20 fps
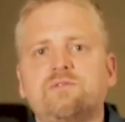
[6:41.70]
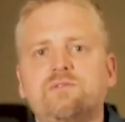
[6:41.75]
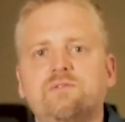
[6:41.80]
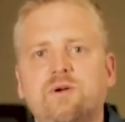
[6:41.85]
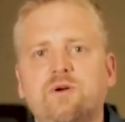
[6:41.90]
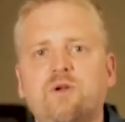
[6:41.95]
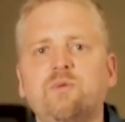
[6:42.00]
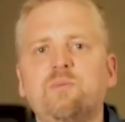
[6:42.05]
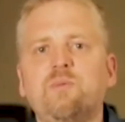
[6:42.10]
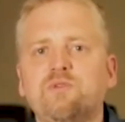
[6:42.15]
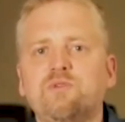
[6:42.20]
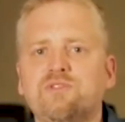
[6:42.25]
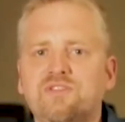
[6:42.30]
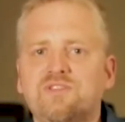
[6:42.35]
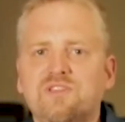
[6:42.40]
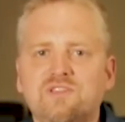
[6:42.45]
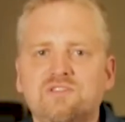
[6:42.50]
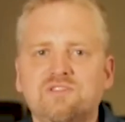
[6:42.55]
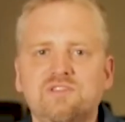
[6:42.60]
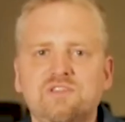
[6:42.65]
almost
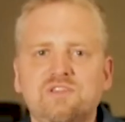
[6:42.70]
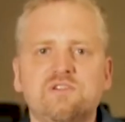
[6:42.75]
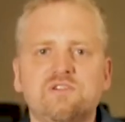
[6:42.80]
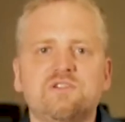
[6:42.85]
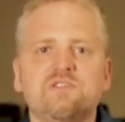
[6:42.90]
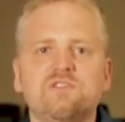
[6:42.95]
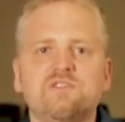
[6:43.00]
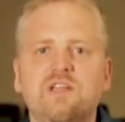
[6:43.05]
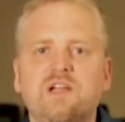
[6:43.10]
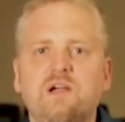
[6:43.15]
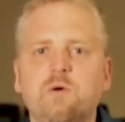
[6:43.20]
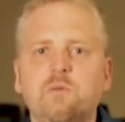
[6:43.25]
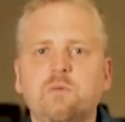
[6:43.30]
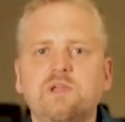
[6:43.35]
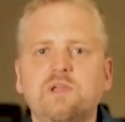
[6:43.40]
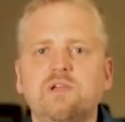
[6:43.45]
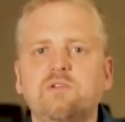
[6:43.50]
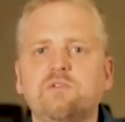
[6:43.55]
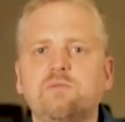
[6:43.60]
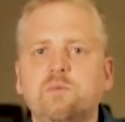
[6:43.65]
6 years now,
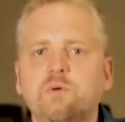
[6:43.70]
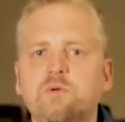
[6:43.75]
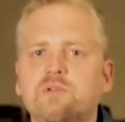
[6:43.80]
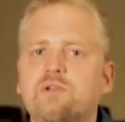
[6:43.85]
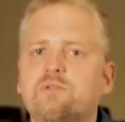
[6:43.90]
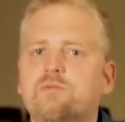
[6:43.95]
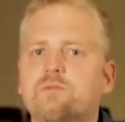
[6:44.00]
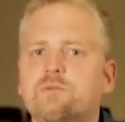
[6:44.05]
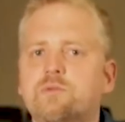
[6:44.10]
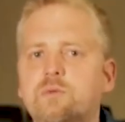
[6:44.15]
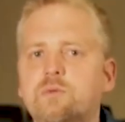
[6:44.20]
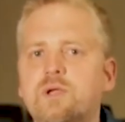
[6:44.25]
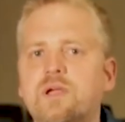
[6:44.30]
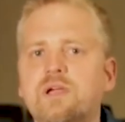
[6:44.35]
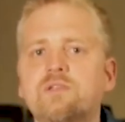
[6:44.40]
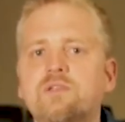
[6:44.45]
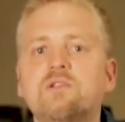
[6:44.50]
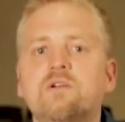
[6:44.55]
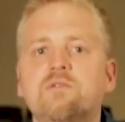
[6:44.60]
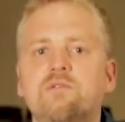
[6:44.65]
we have put
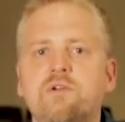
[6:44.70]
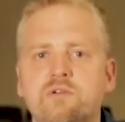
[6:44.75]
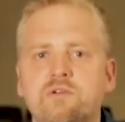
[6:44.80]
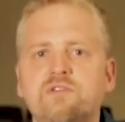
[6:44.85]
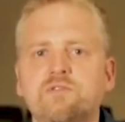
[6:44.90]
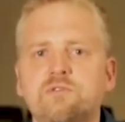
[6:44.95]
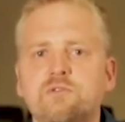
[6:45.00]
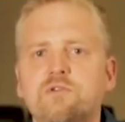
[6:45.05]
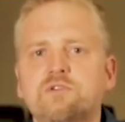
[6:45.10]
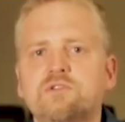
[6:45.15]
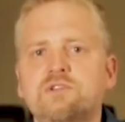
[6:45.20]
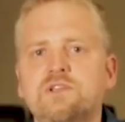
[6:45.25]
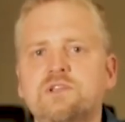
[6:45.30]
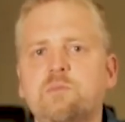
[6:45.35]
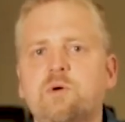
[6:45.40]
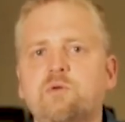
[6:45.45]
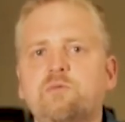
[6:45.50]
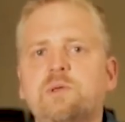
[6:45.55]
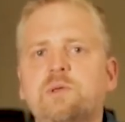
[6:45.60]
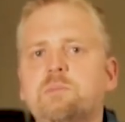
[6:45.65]
together a very strong
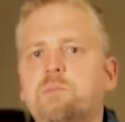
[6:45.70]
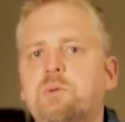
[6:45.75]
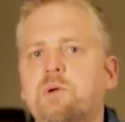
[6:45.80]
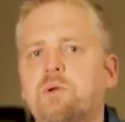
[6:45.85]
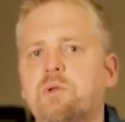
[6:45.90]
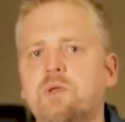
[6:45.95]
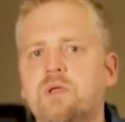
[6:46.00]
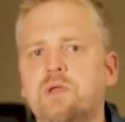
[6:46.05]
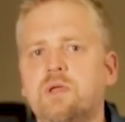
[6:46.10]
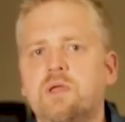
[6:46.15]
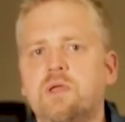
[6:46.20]
team of people.